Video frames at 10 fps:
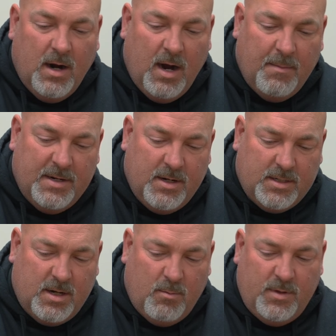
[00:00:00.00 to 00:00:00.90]
It
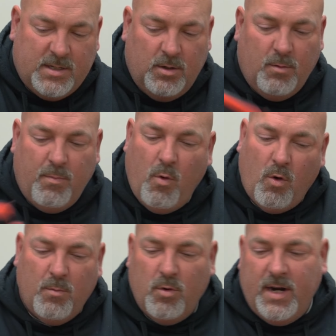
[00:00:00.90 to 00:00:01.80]
does come with this little
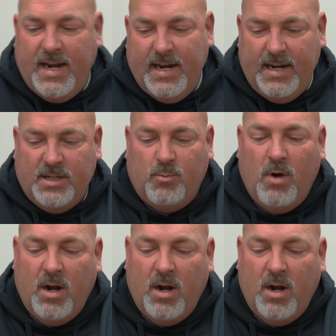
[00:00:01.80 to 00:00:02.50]
portable kit as